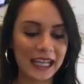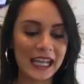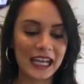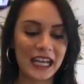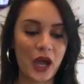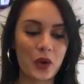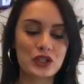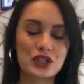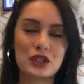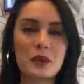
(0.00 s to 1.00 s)
Now,
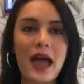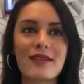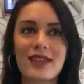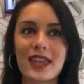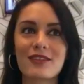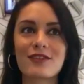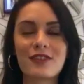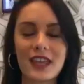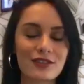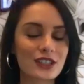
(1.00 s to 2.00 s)
do you have a
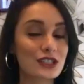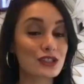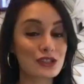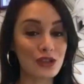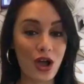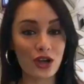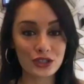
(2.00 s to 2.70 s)
favorite song